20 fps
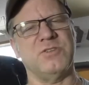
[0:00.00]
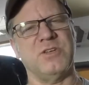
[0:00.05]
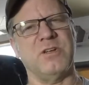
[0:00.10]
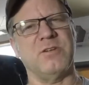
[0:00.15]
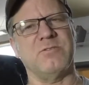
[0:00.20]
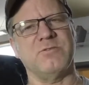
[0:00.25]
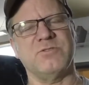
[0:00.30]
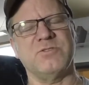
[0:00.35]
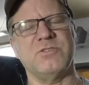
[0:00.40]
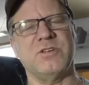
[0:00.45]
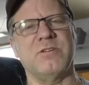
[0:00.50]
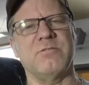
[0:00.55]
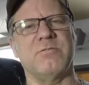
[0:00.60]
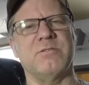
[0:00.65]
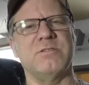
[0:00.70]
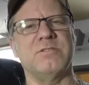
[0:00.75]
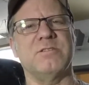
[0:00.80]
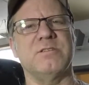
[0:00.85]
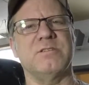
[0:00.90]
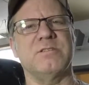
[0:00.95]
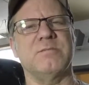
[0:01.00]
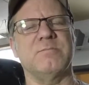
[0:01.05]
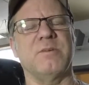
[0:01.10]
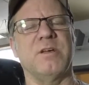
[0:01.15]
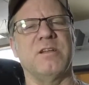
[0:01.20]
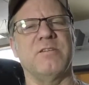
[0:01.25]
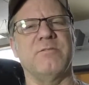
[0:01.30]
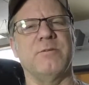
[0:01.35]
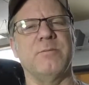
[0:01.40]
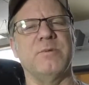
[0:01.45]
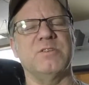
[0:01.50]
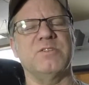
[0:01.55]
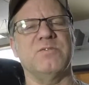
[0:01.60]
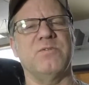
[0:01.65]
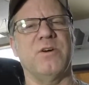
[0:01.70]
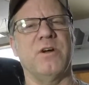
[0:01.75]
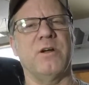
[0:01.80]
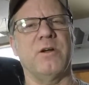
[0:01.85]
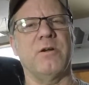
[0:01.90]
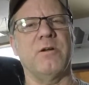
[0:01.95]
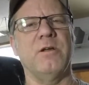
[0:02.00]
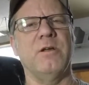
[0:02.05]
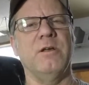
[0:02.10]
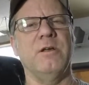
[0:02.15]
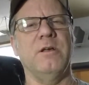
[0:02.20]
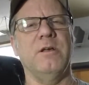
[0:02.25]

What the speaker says: generally it's some kind of a misfire.